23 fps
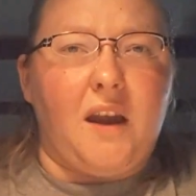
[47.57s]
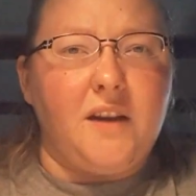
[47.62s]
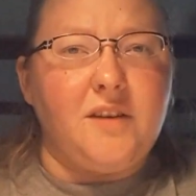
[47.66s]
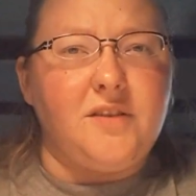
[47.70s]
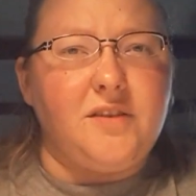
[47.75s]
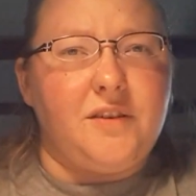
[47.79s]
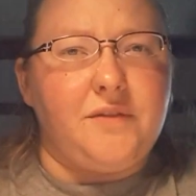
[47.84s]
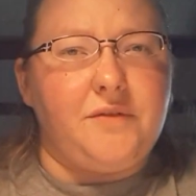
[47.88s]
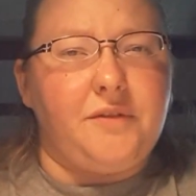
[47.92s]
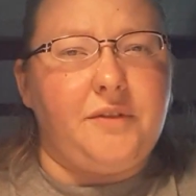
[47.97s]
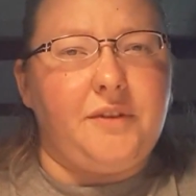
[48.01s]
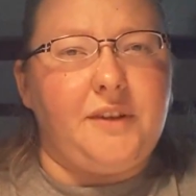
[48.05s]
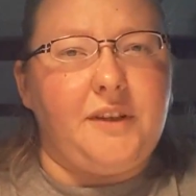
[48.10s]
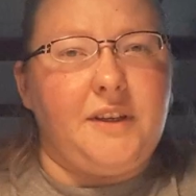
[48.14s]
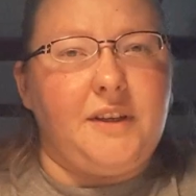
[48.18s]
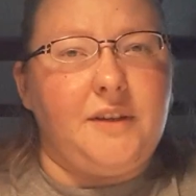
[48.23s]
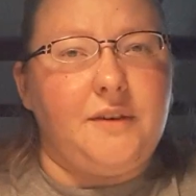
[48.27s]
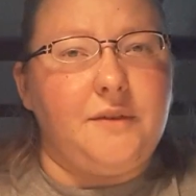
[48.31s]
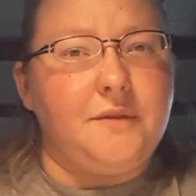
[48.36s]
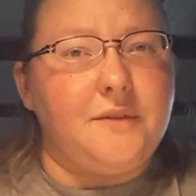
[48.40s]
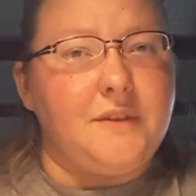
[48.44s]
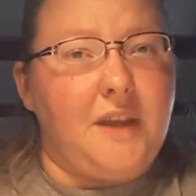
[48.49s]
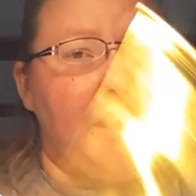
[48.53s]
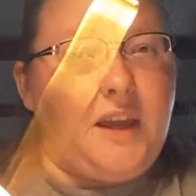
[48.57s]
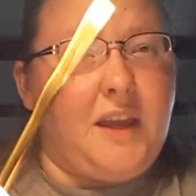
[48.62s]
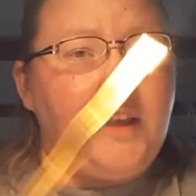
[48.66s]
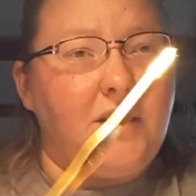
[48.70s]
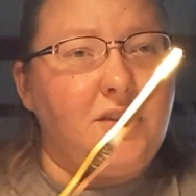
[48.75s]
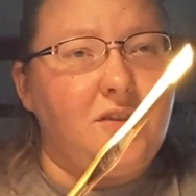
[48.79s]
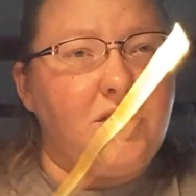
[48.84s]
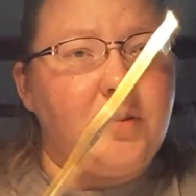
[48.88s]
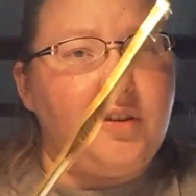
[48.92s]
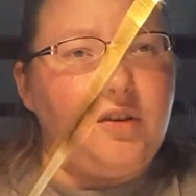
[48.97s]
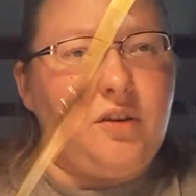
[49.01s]
generally use
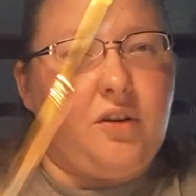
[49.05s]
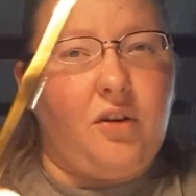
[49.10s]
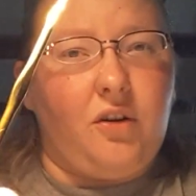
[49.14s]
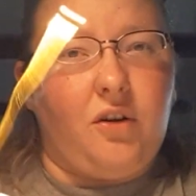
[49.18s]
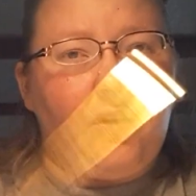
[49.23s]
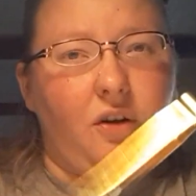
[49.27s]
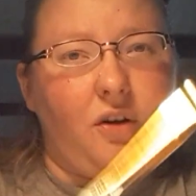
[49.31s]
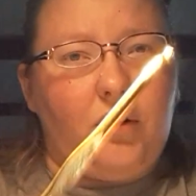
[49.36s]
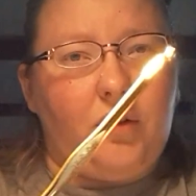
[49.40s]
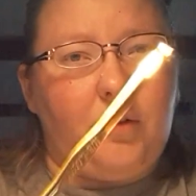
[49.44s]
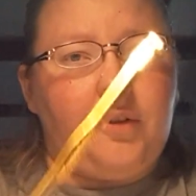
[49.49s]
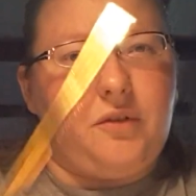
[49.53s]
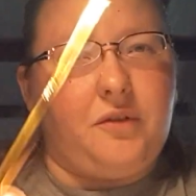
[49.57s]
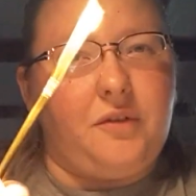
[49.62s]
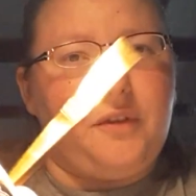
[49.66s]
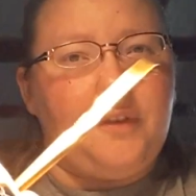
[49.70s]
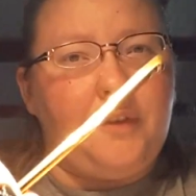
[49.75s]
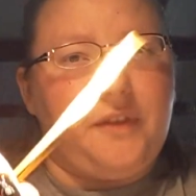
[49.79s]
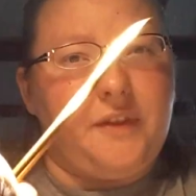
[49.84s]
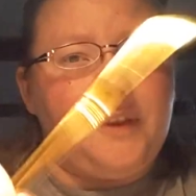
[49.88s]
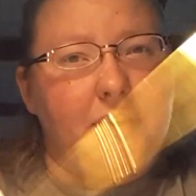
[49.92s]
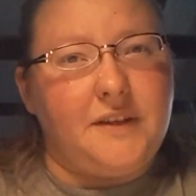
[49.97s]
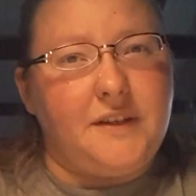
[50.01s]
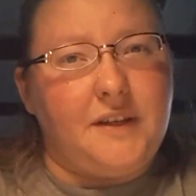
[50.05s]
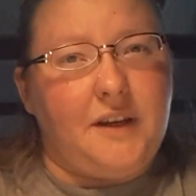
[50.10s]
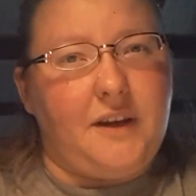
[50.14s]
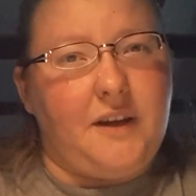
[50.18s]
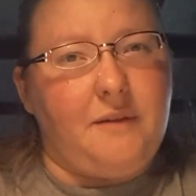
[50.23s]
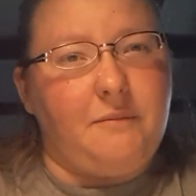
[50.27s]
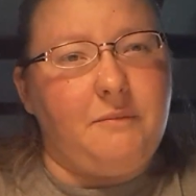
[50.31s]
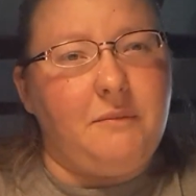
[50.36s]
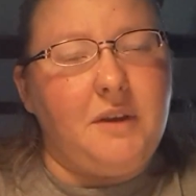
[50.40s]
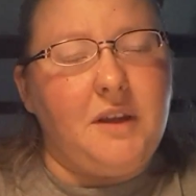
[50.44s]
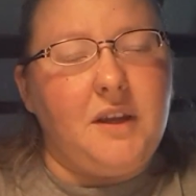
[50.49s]
H all the
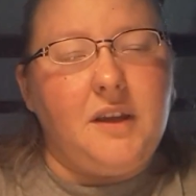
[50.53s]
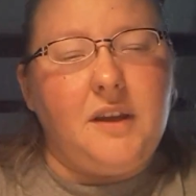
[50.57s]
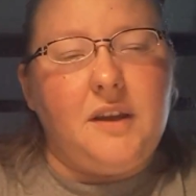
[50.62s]
time.